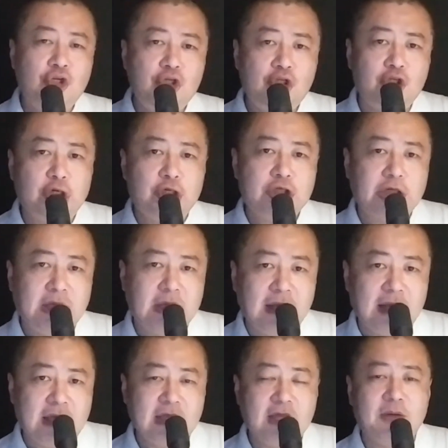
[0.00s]
Just
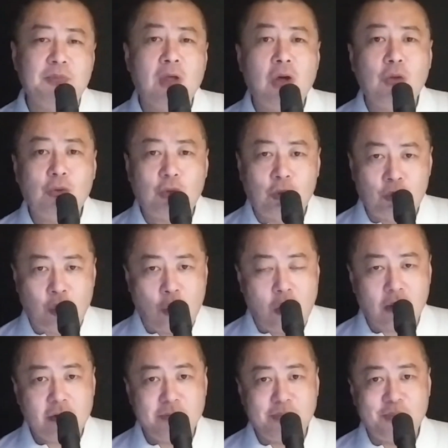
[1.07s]
let them talk.